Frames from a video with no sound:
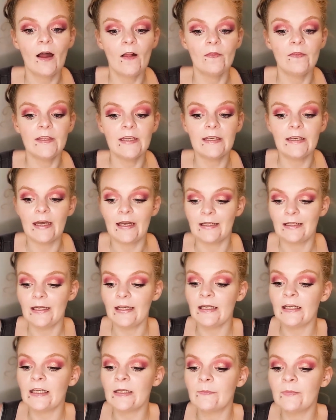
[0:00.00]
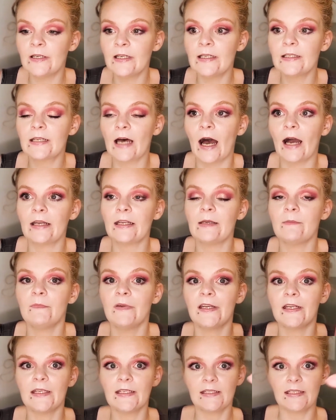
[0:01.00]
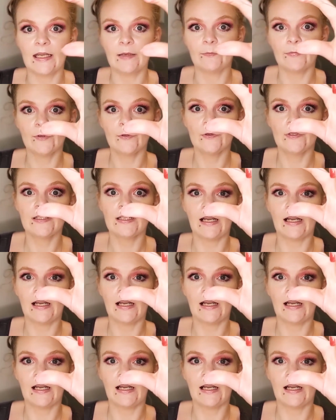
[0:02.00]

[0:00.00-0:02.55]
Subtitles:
the itty bitty tiny mini samples